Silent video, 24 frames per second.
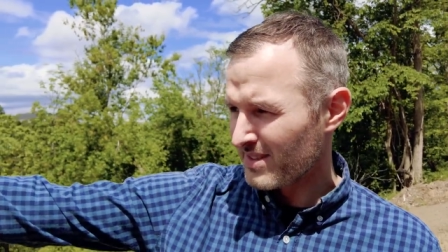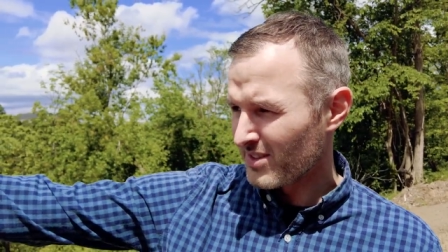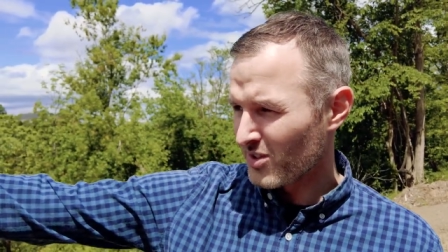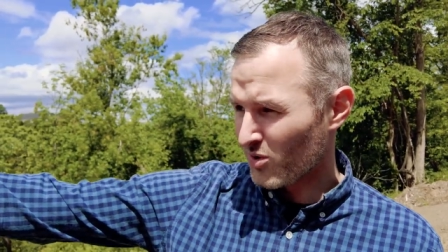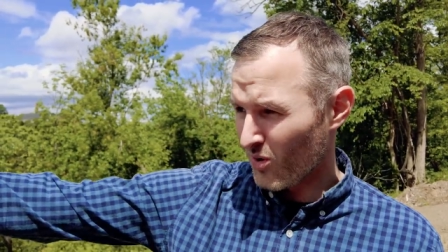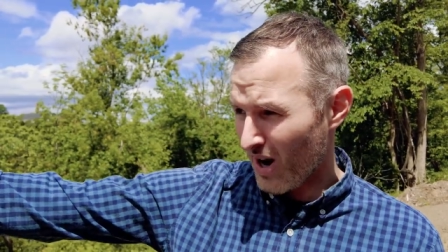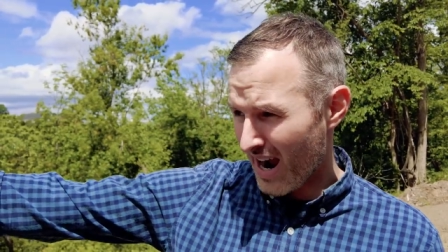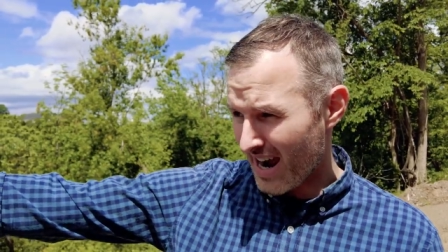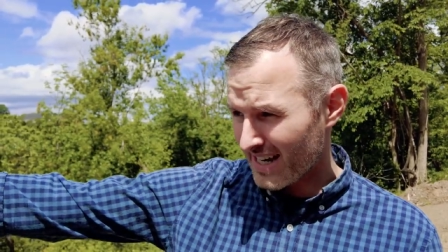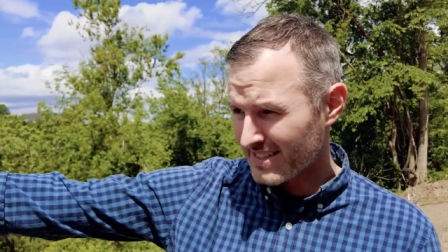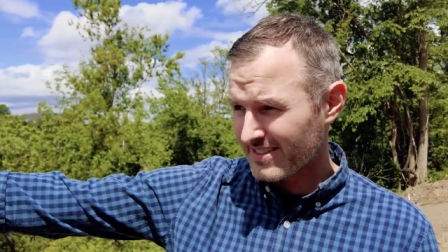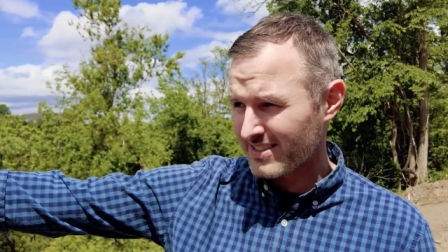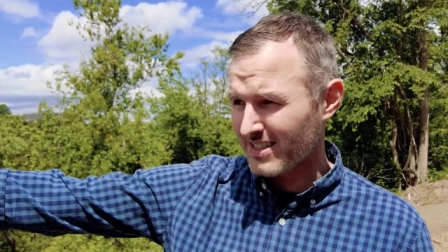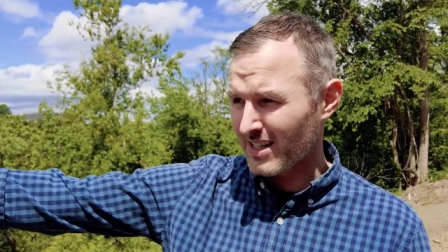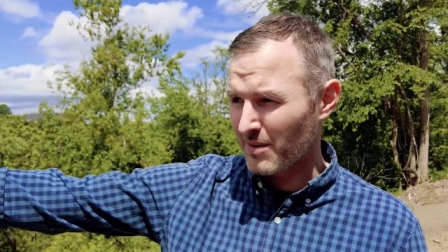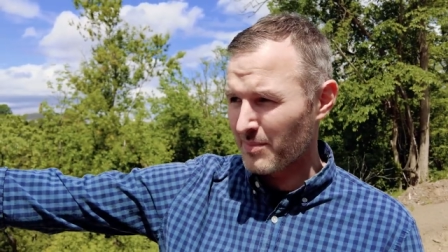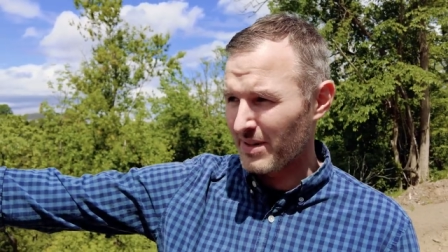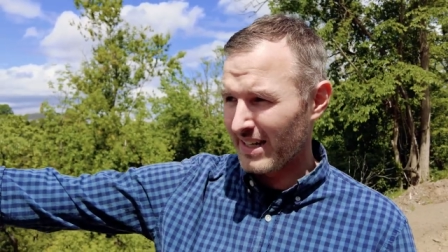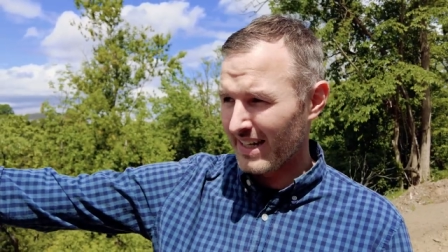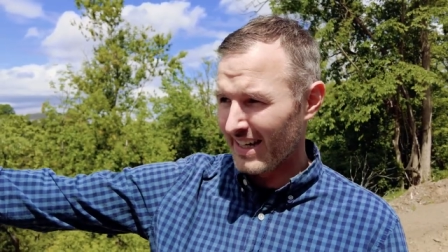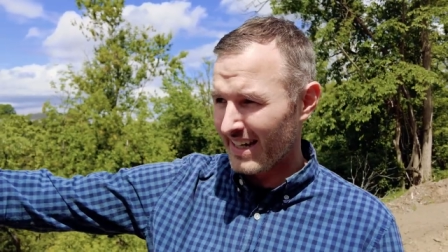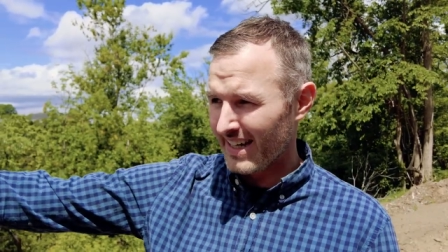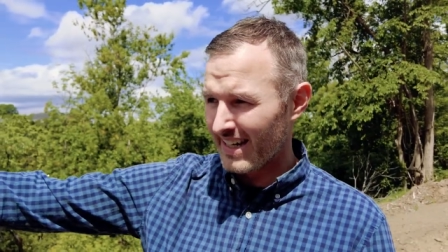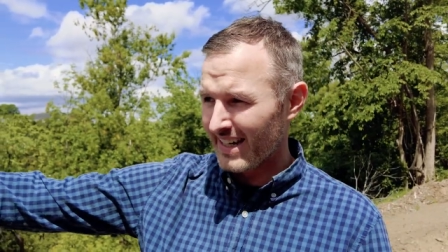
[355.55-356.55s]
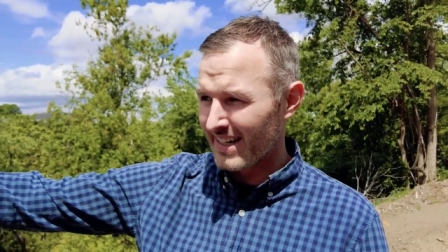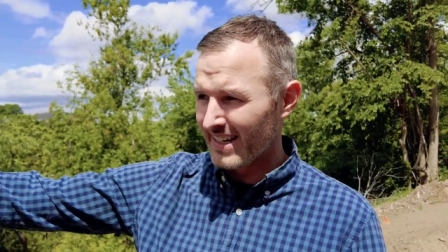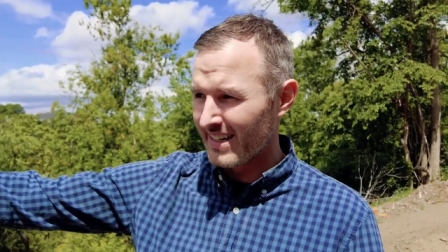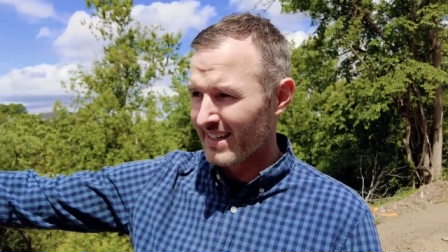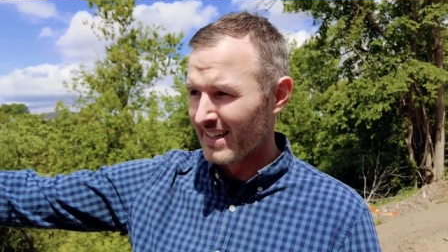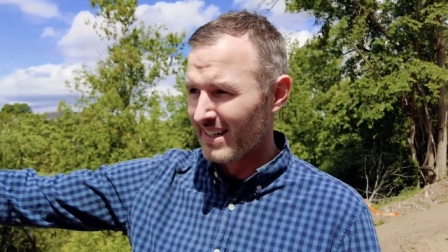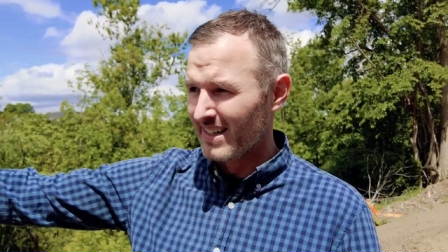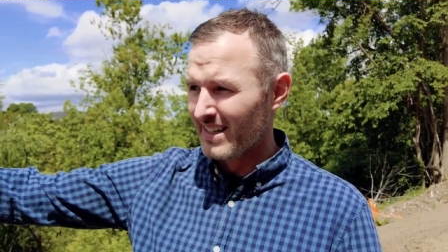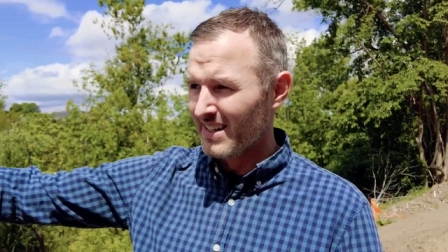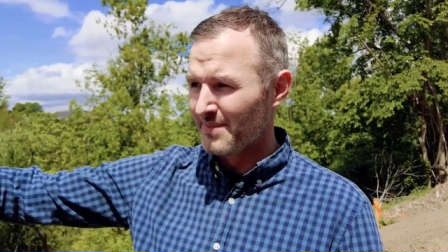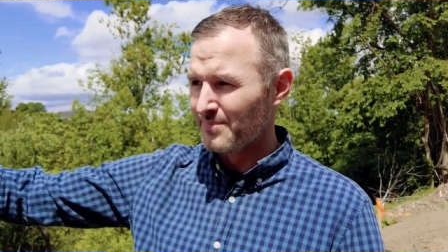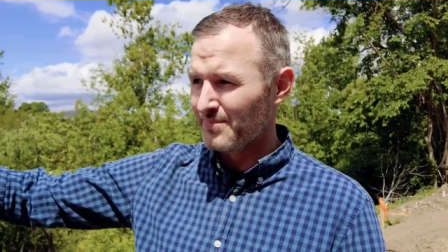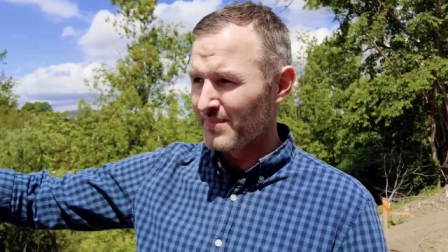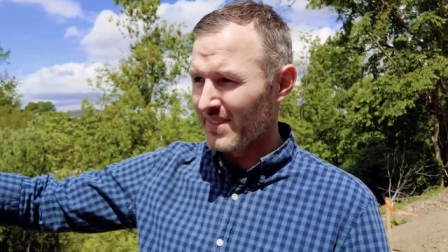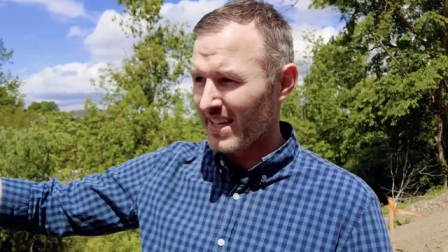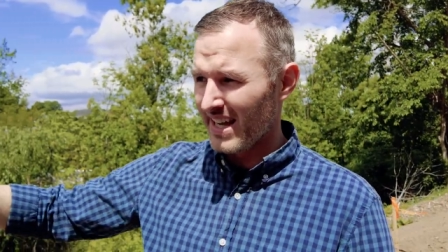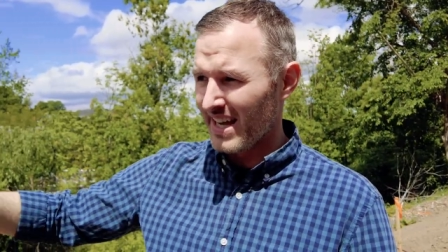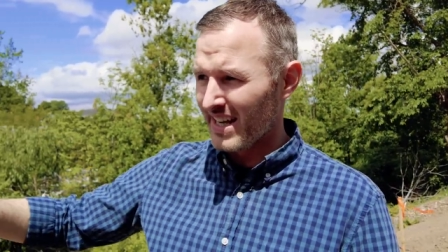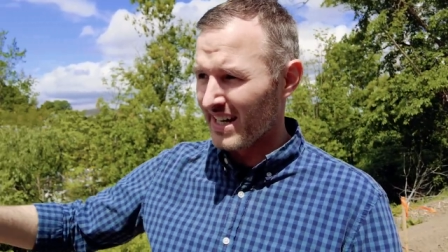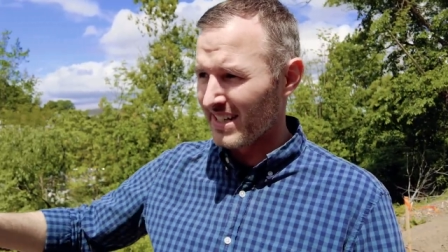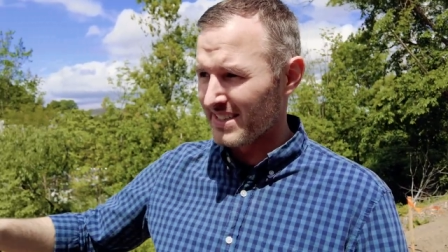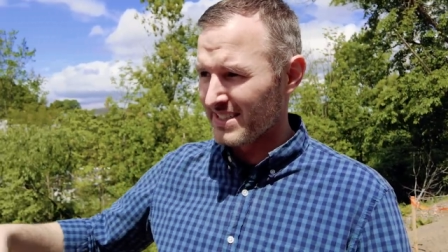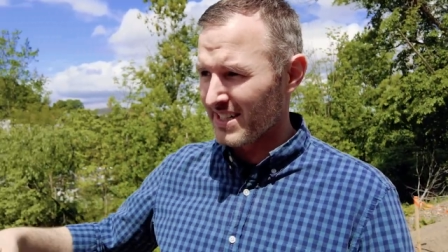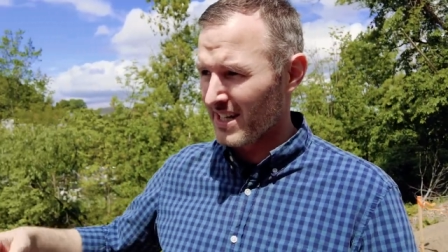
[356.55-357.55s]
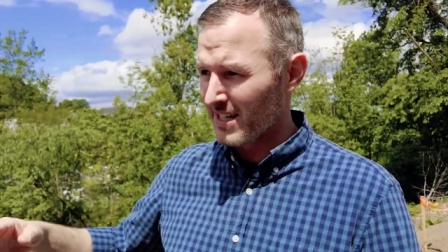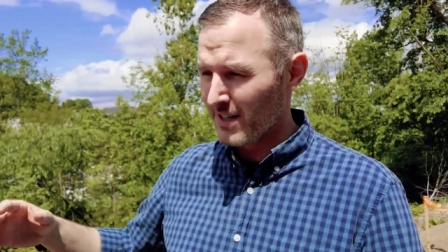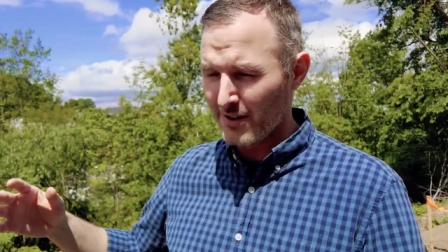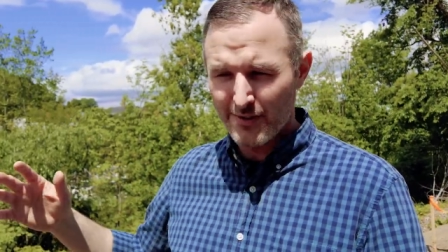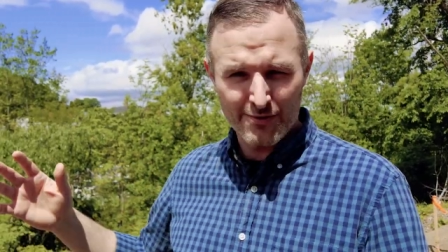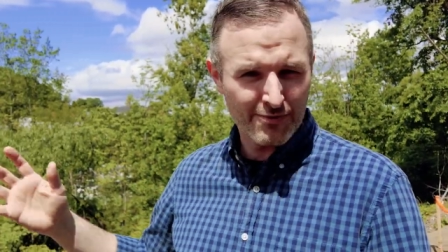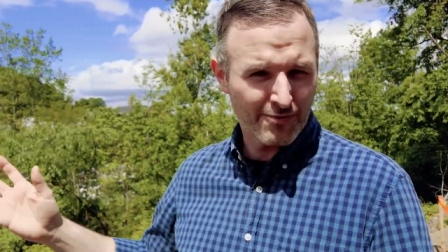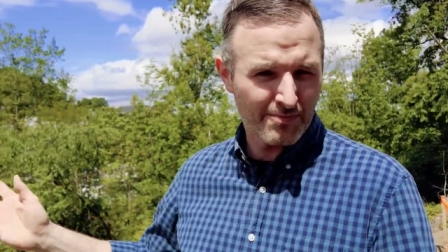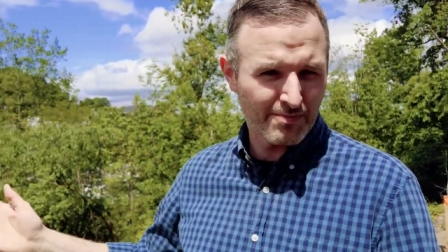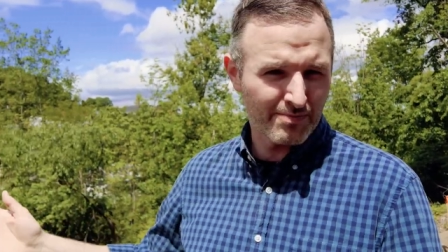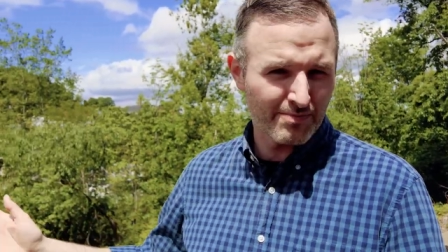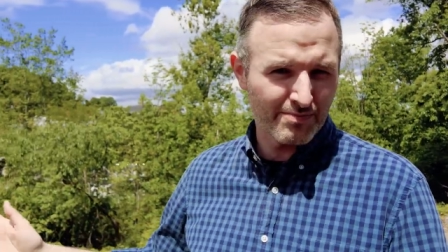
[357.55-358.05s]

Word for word: grass coming in and a ton of